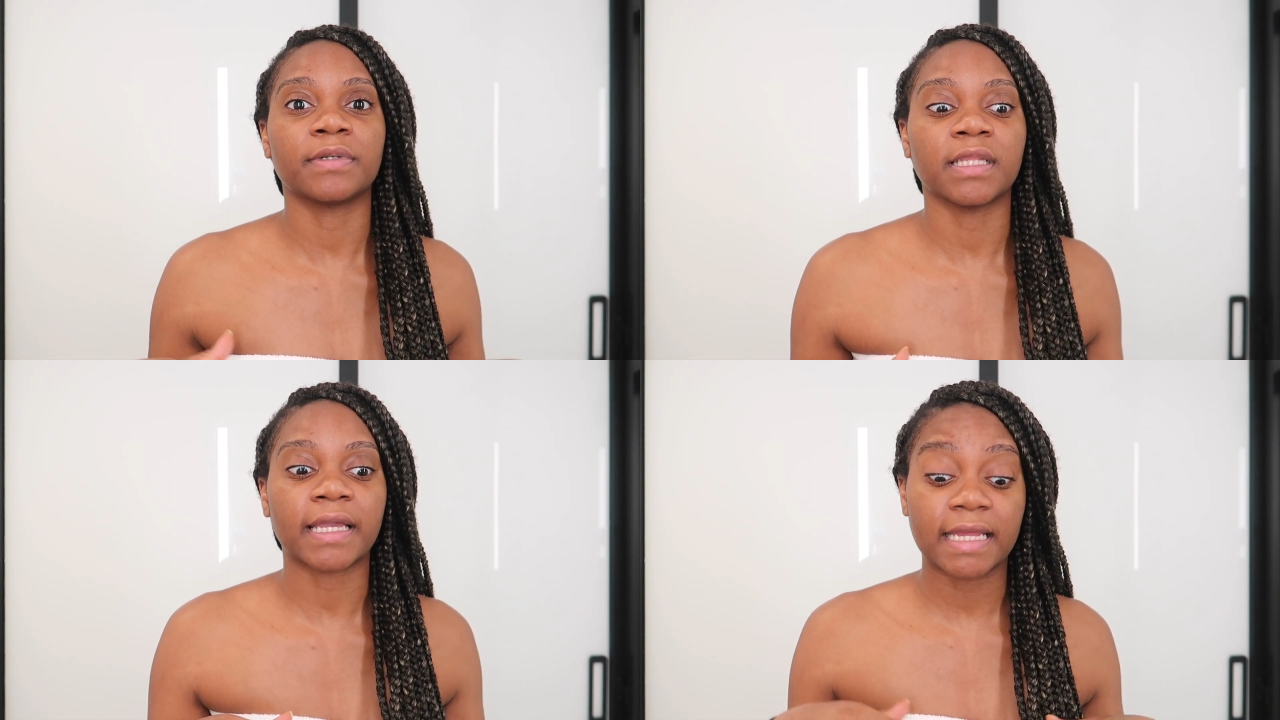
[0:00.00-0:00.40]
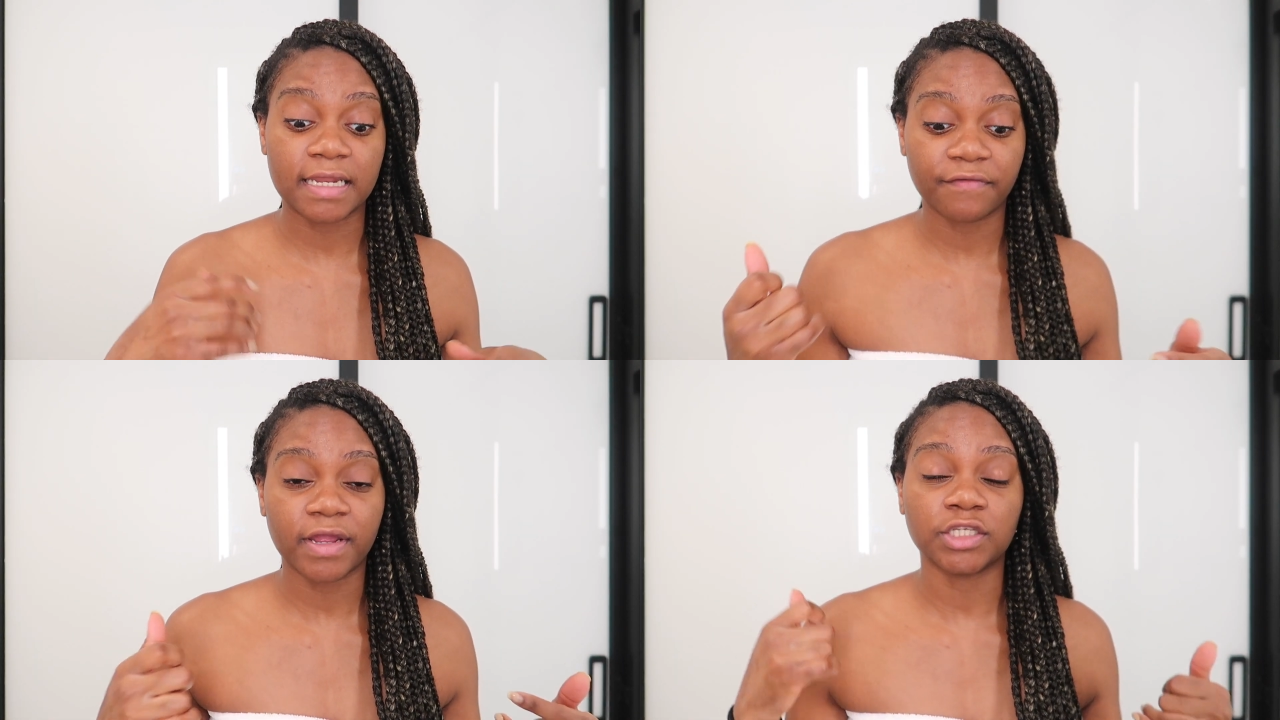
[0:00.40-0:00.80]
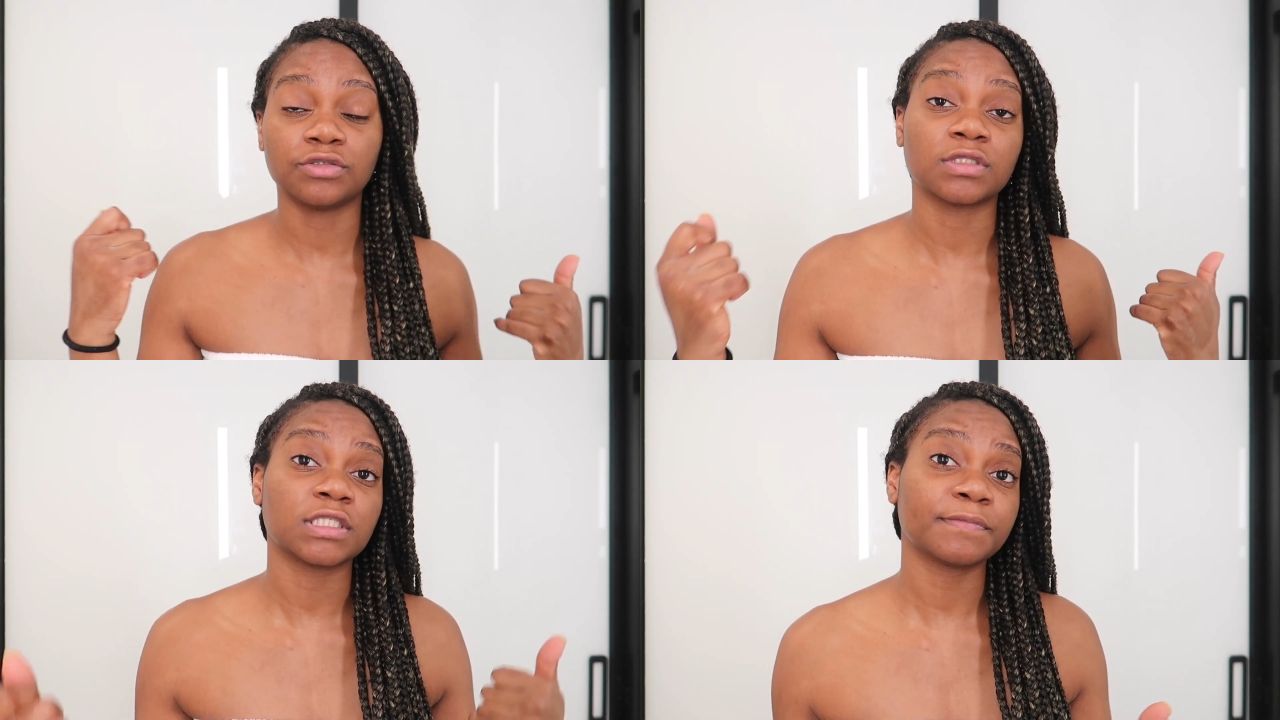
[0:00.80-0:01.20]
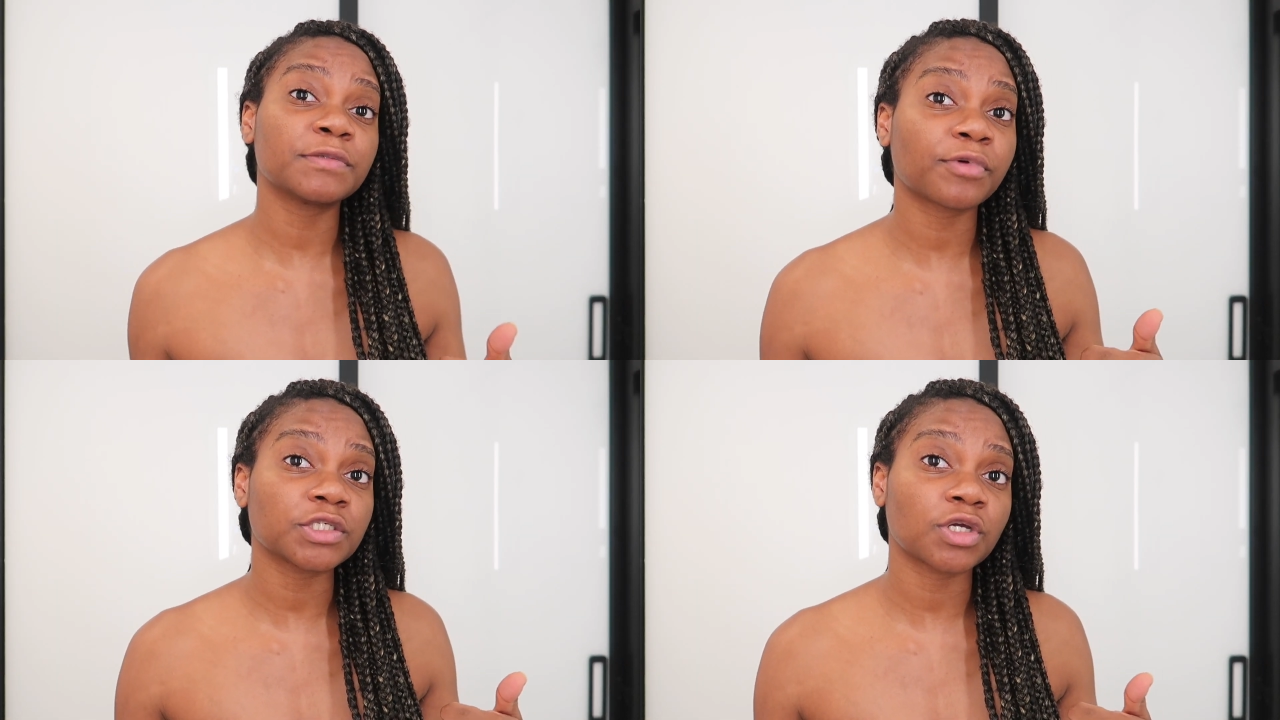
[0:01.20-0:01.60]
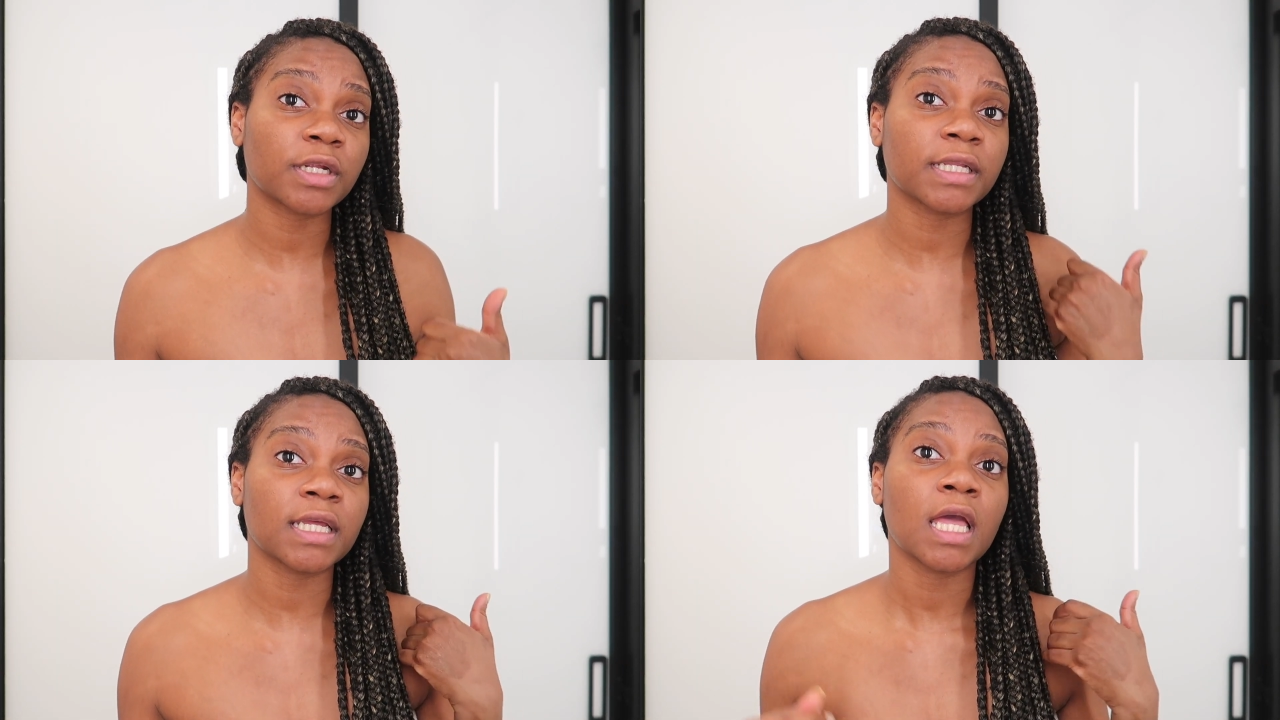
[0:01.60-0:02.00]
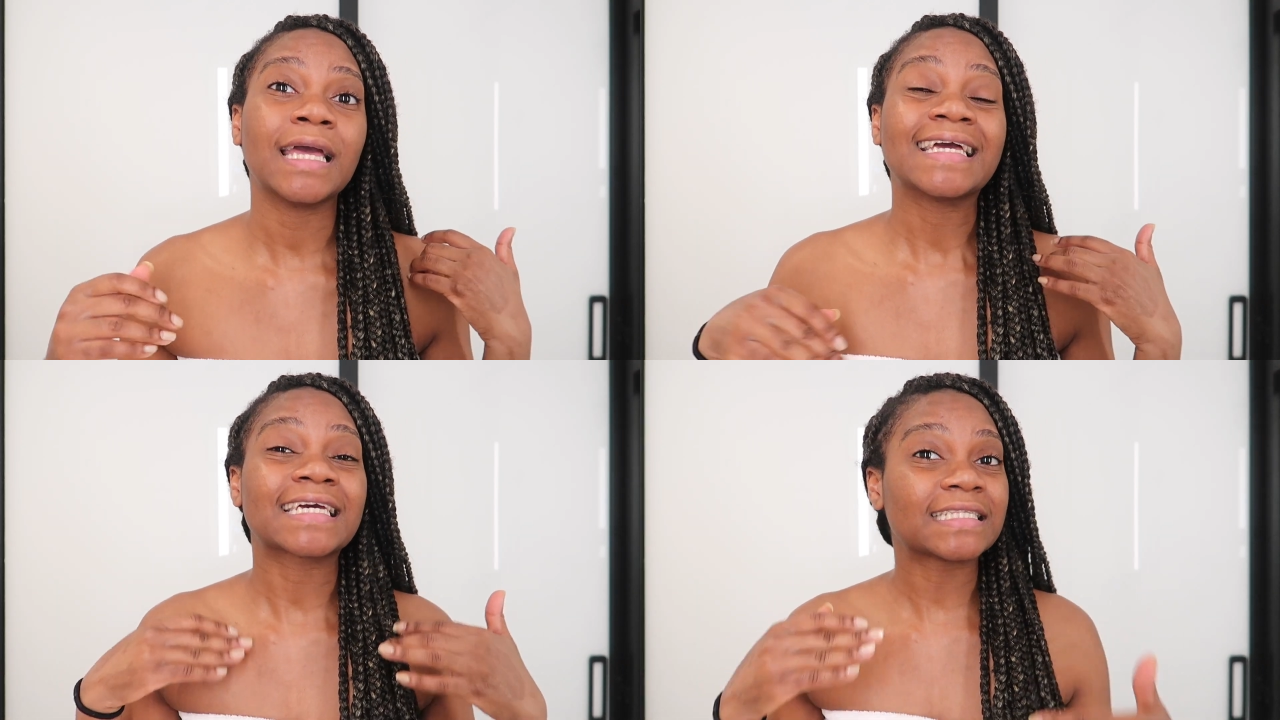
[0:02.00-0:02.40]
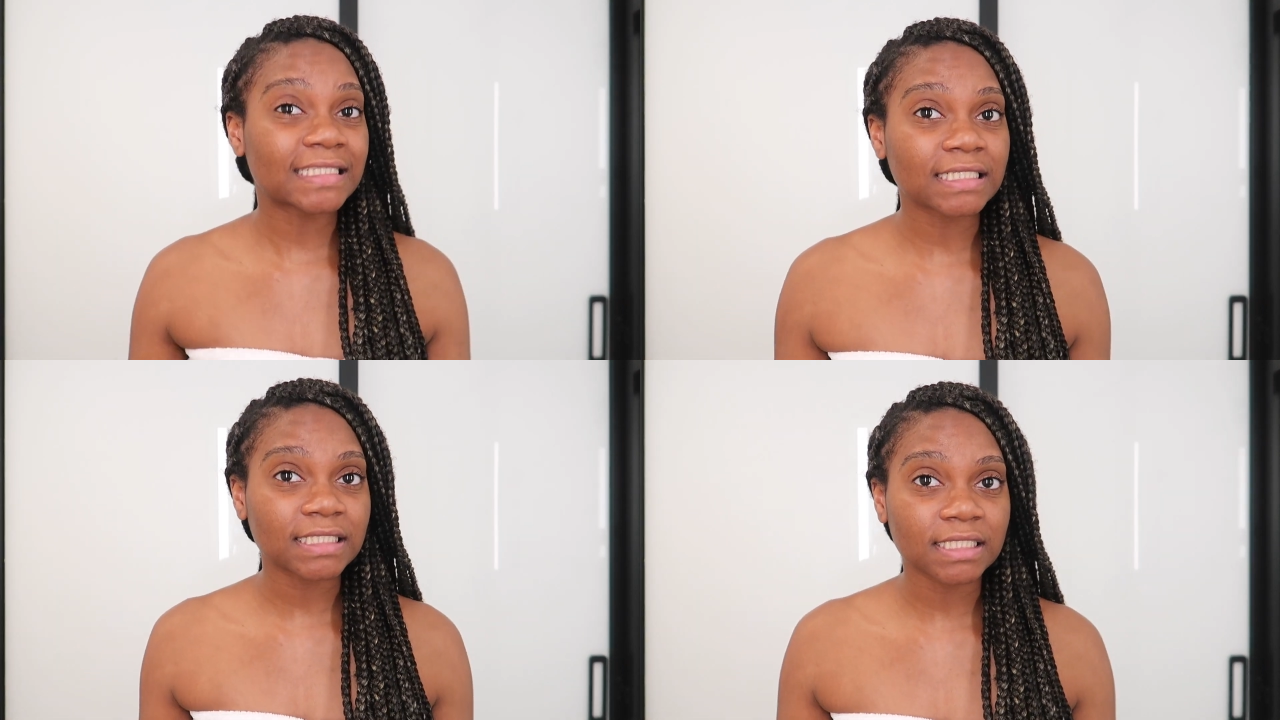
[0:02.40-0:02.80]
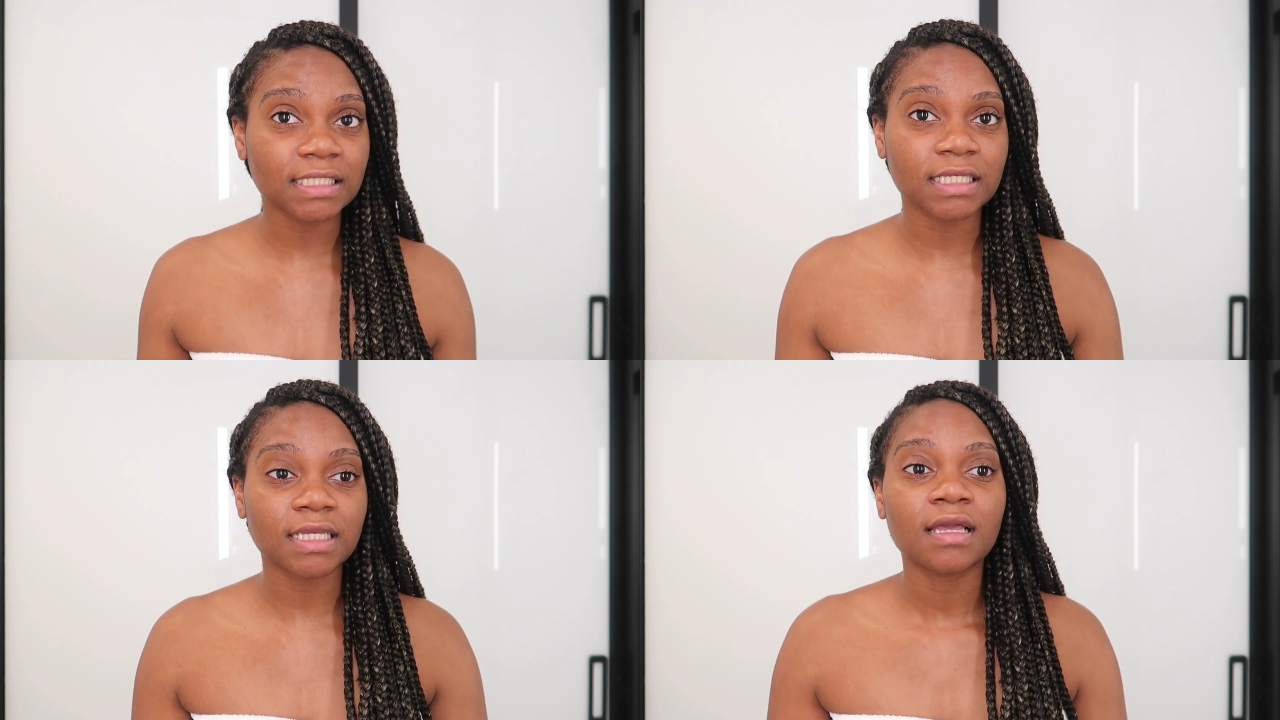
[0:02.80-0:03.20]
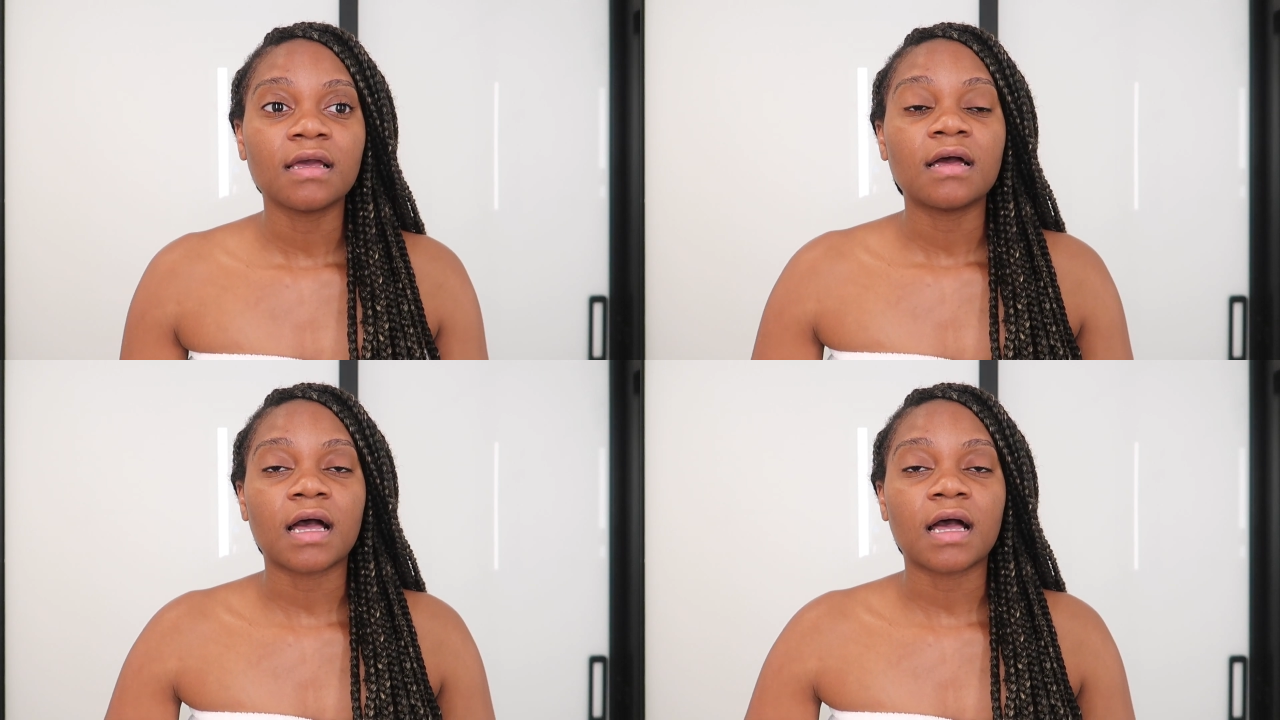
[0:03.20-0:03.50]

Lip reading: but like I never actually used a spin brush on it consistently.